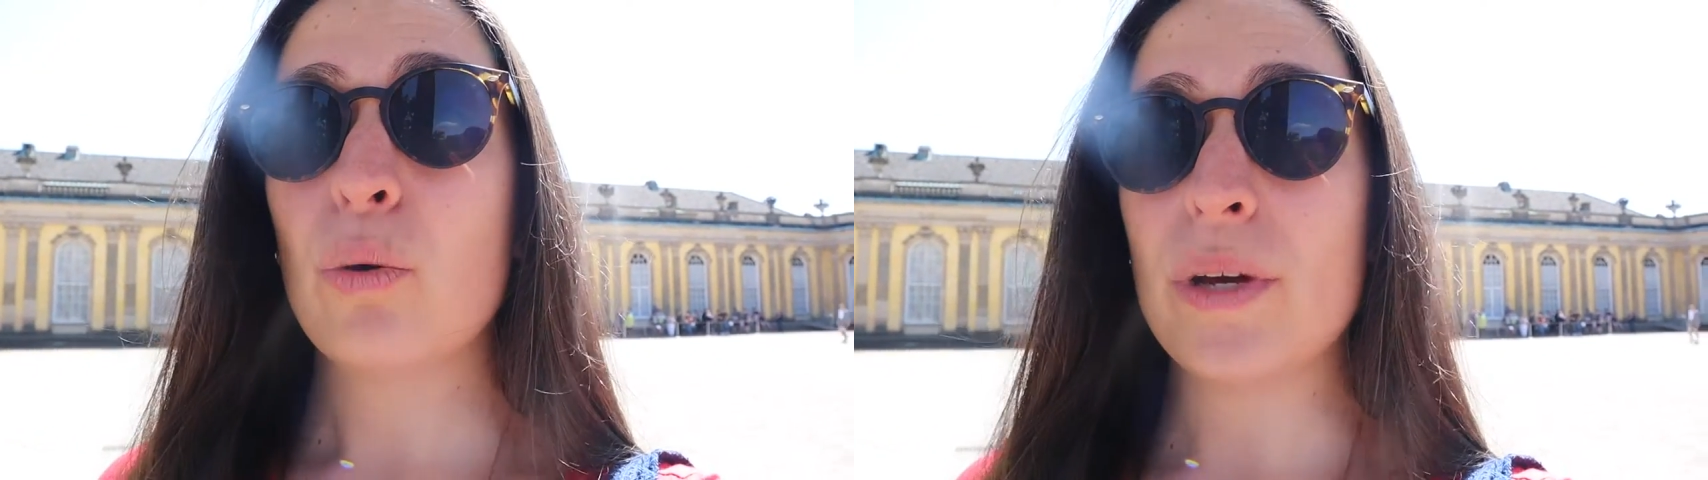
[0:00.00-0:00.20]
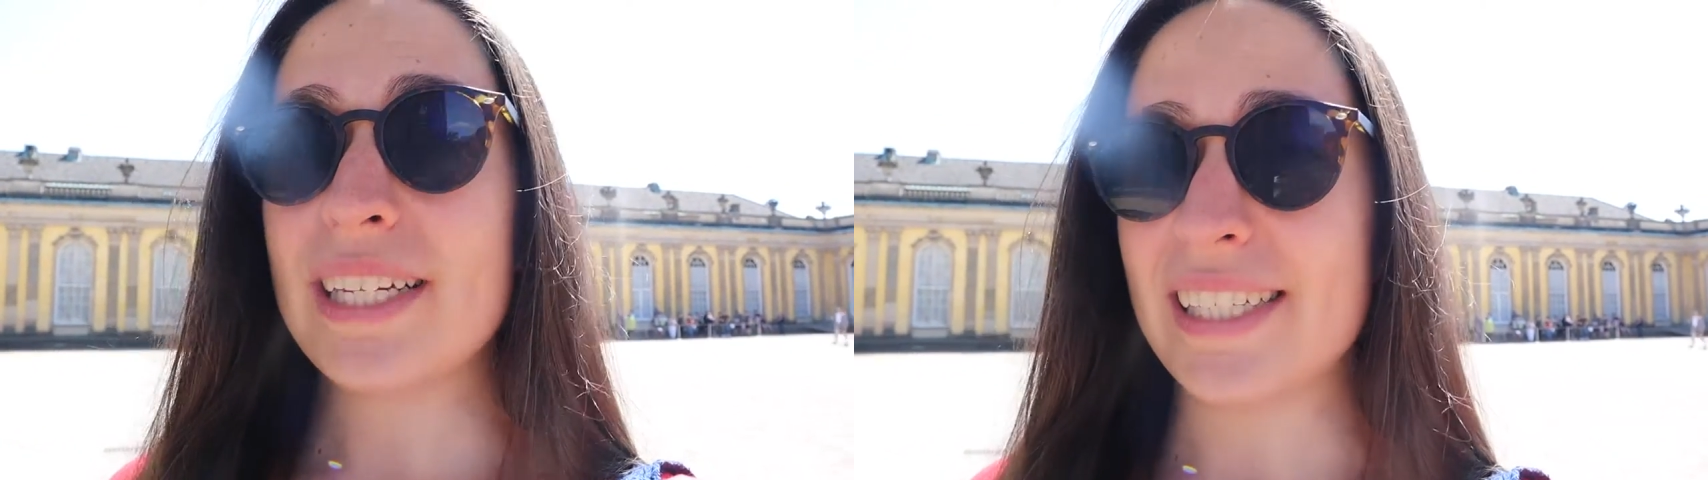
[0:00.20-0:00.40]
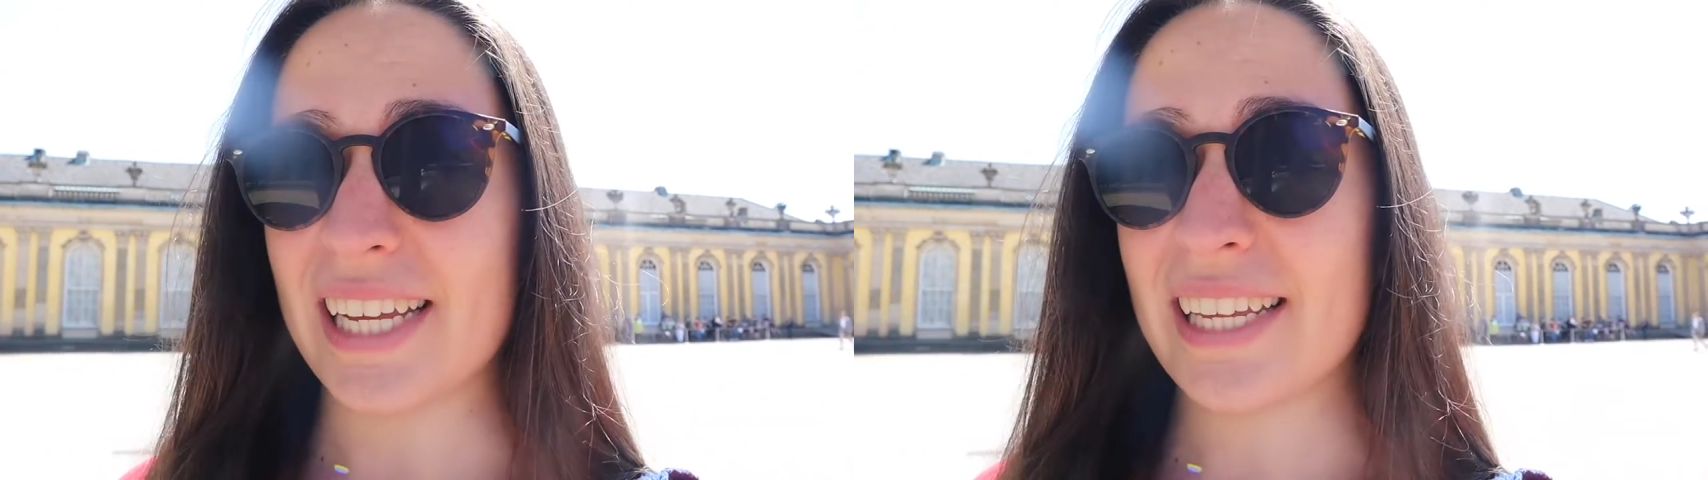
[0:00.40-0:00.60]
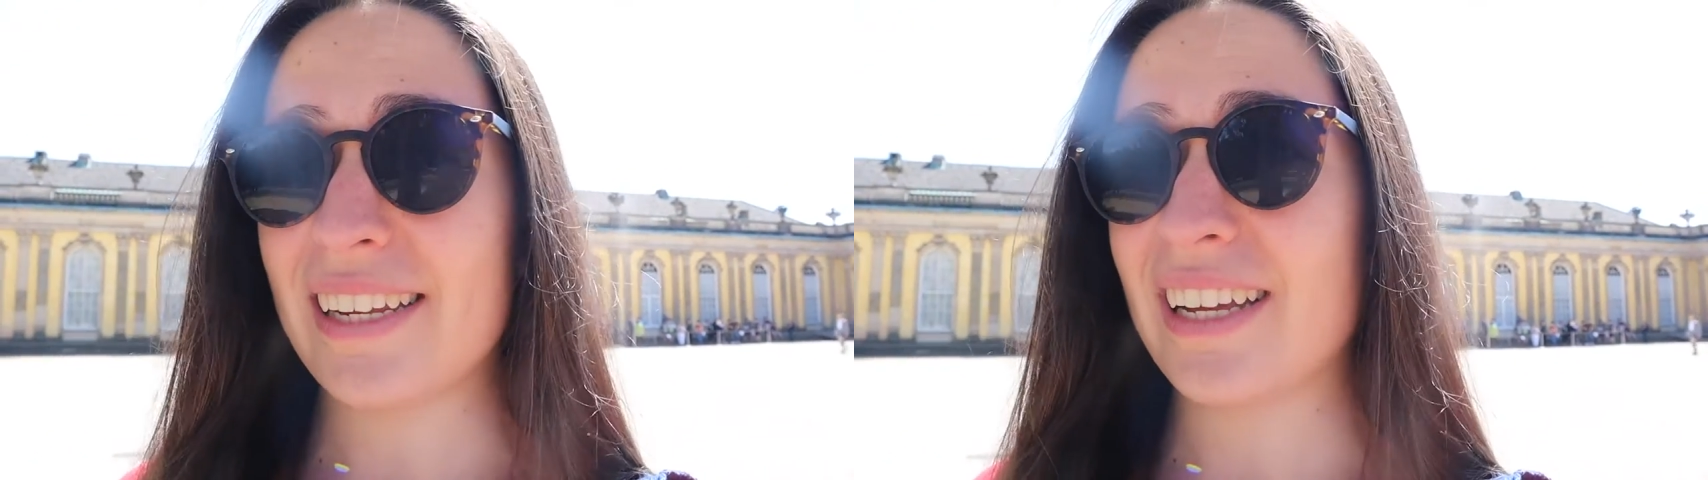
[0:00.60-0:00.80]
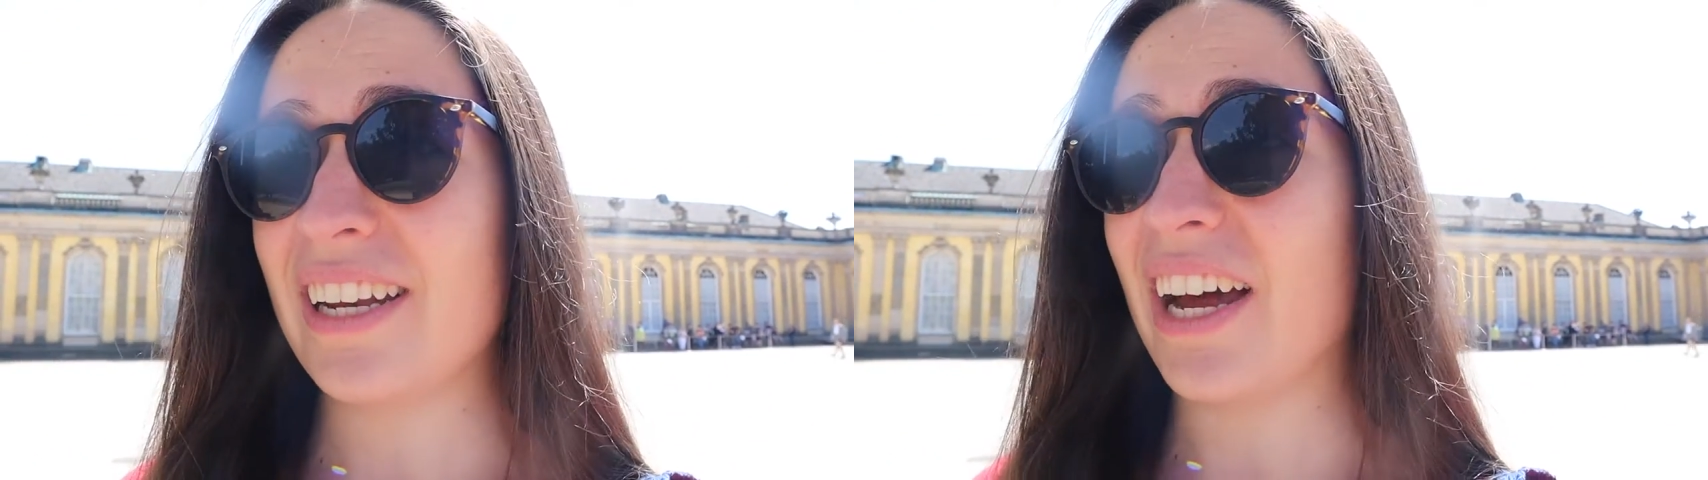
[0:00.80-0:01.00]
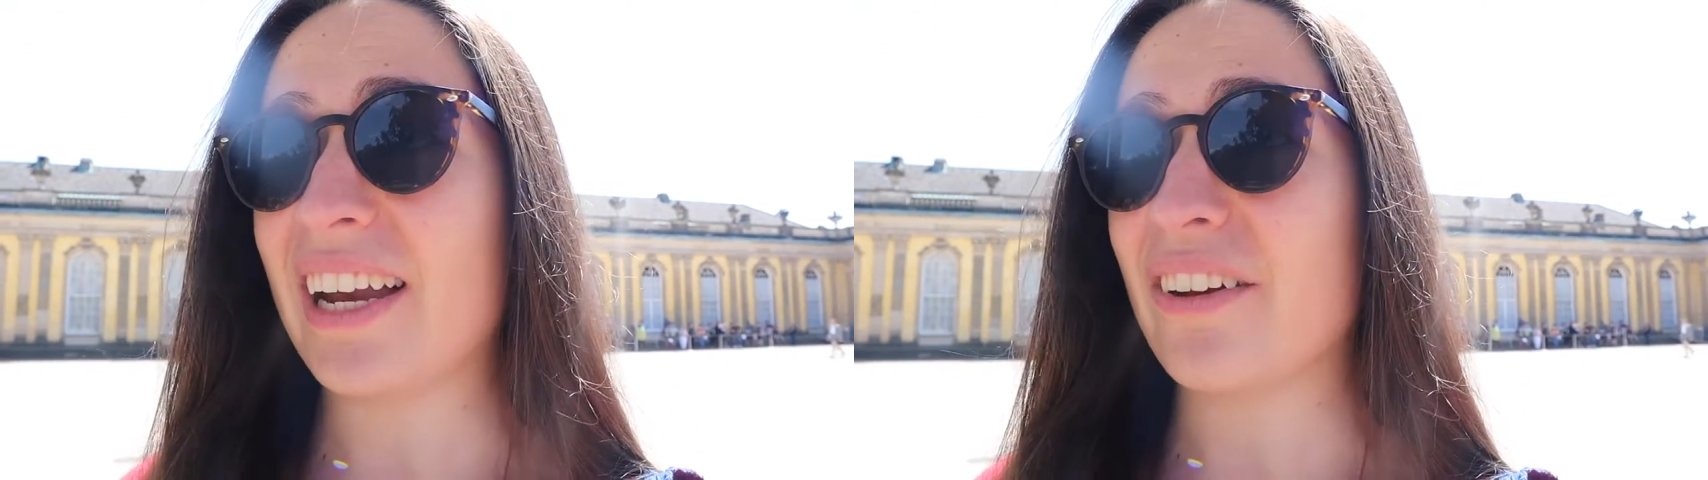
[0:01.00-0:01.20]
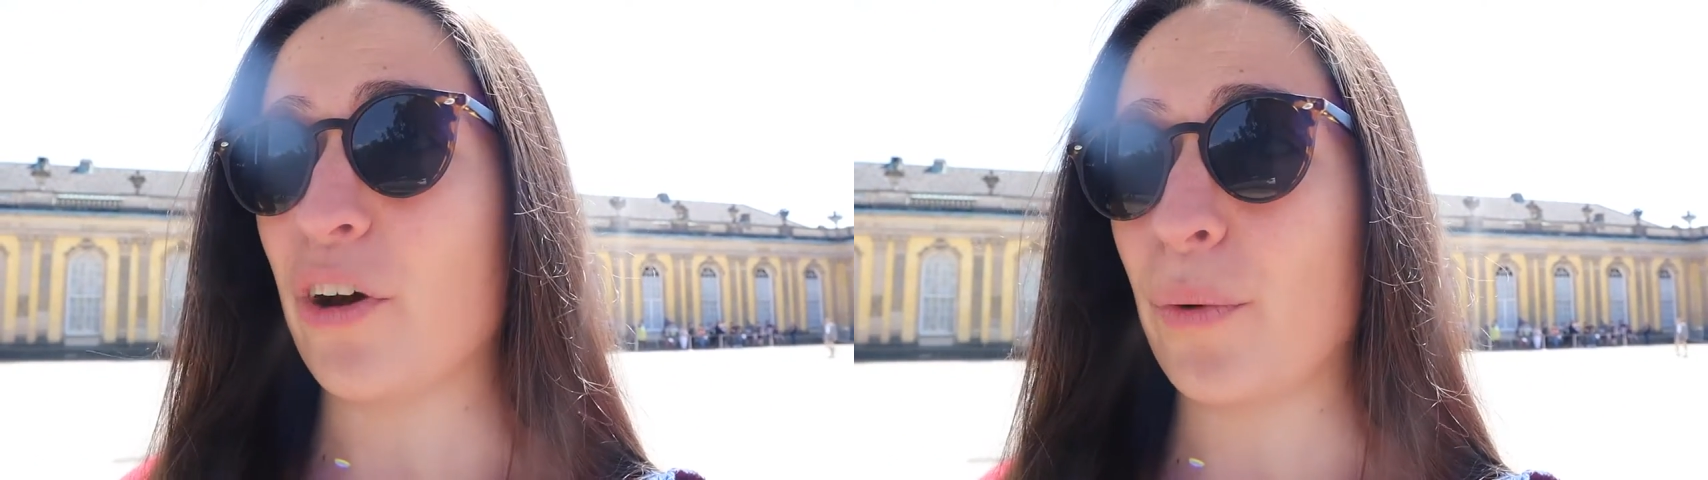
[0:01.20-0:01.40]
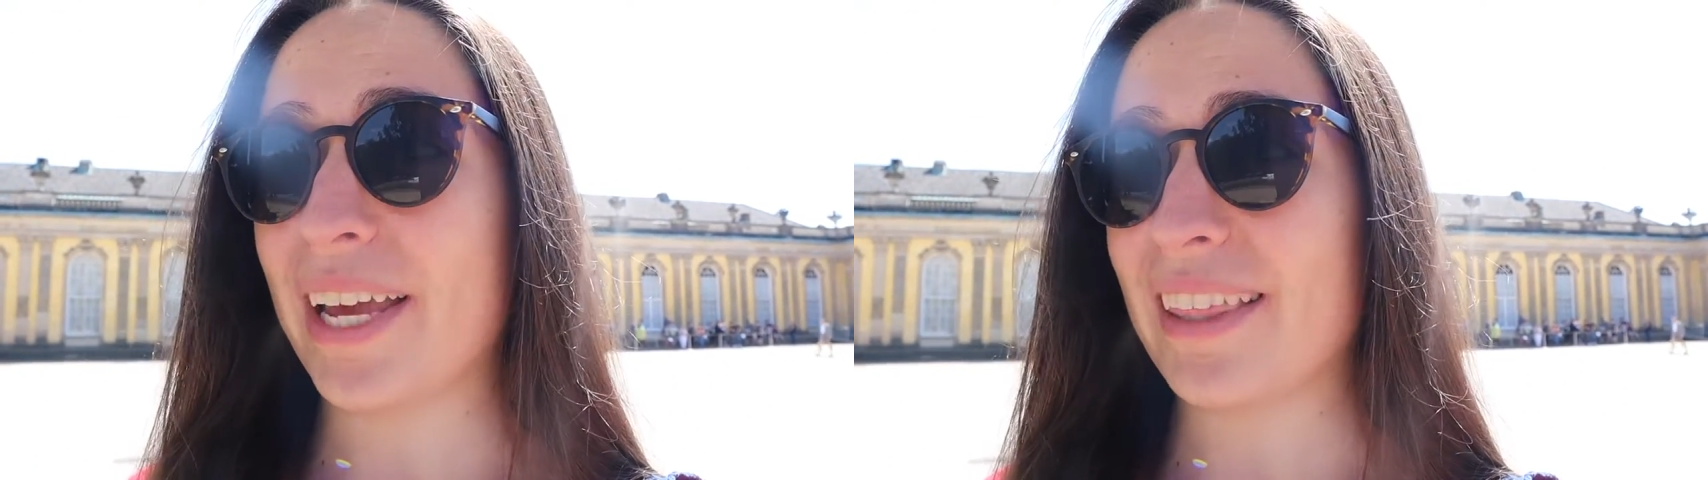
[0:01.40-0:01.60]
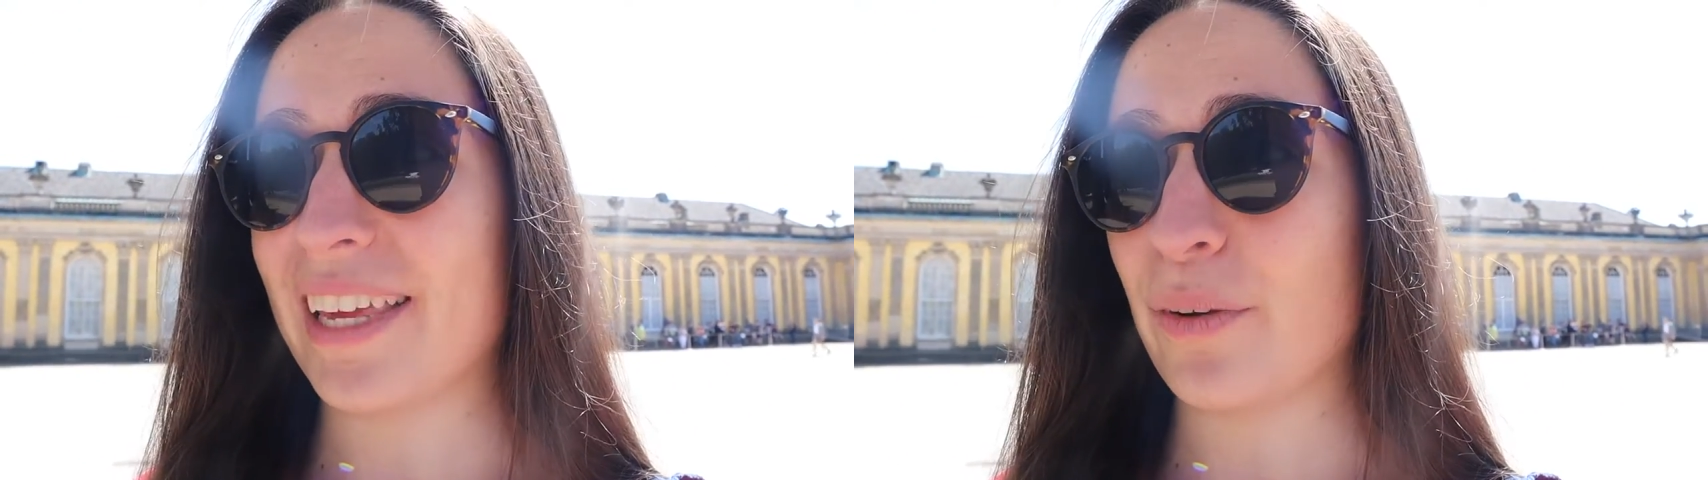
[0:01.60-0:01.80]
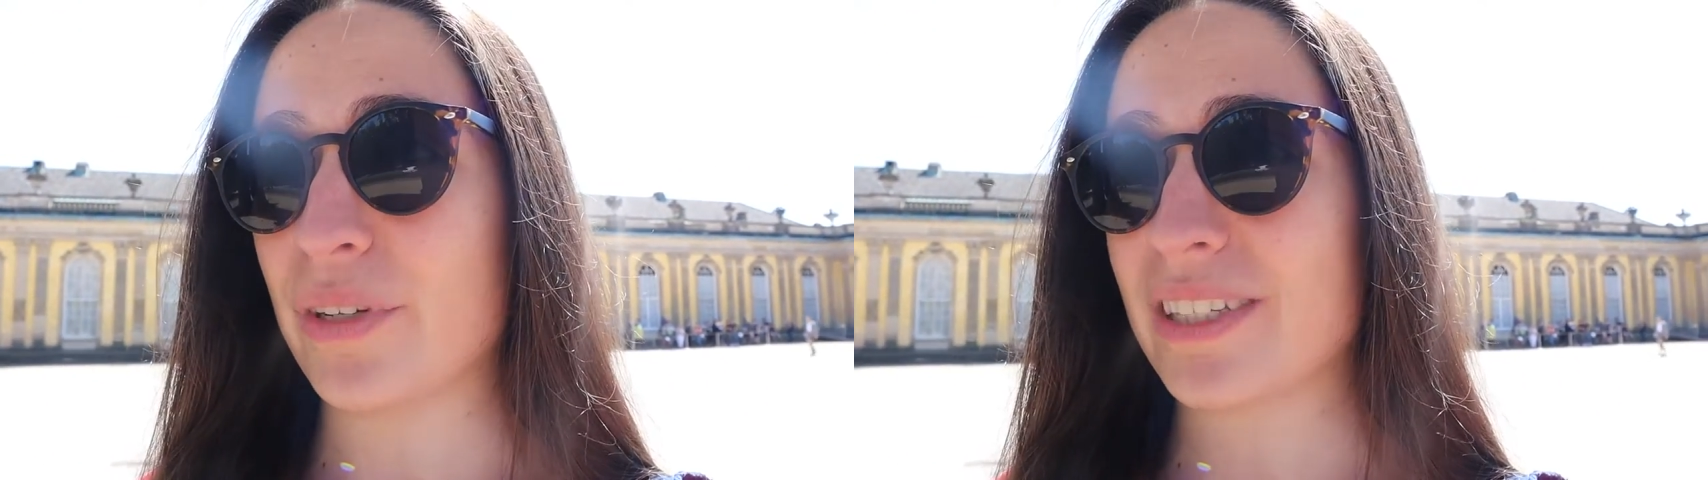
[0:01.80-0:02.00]
We did, not knowing
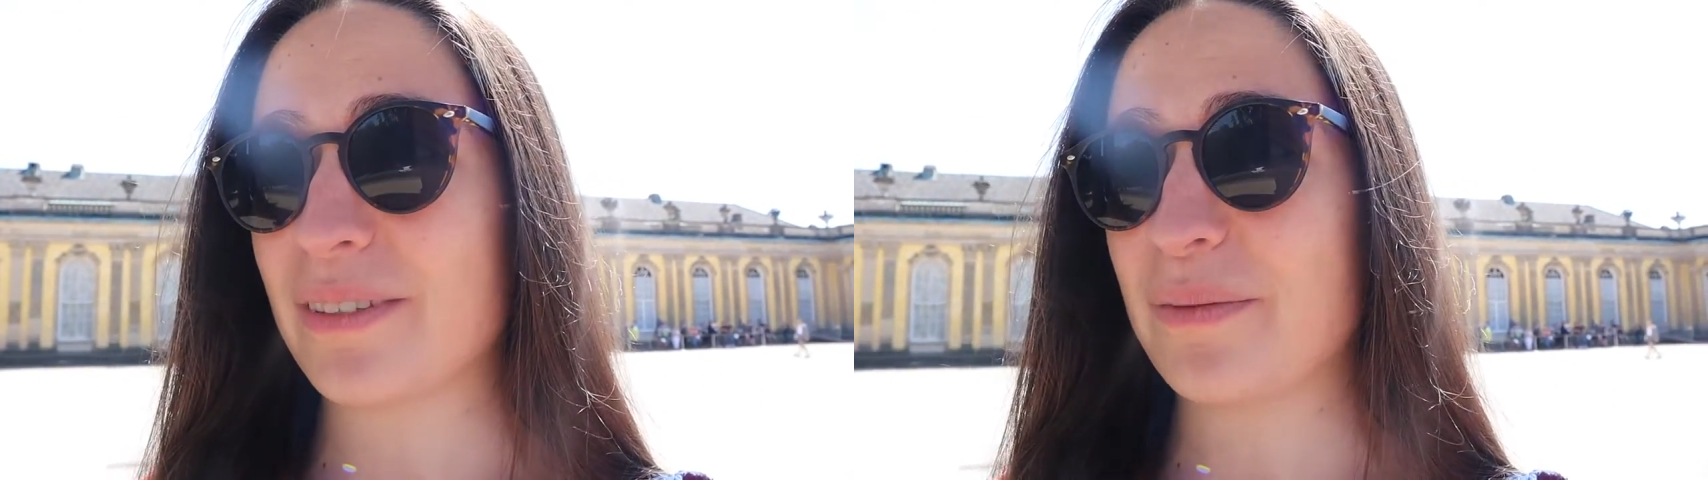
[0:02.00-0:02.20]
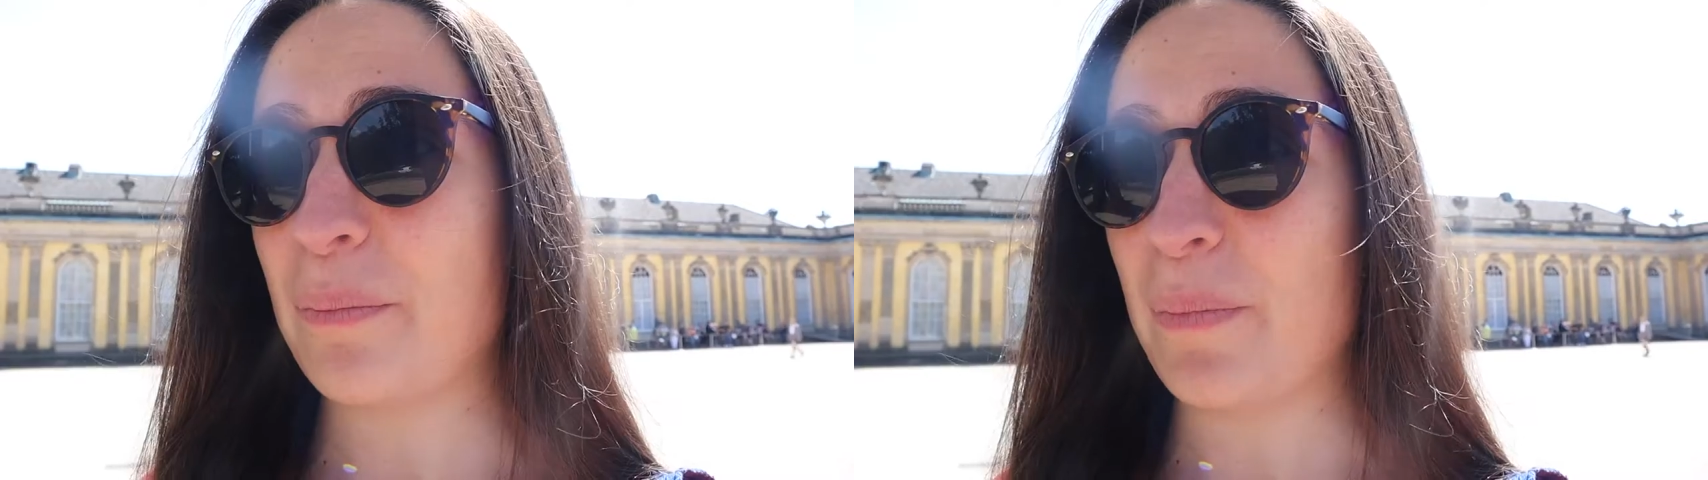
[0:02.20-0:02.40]
that it was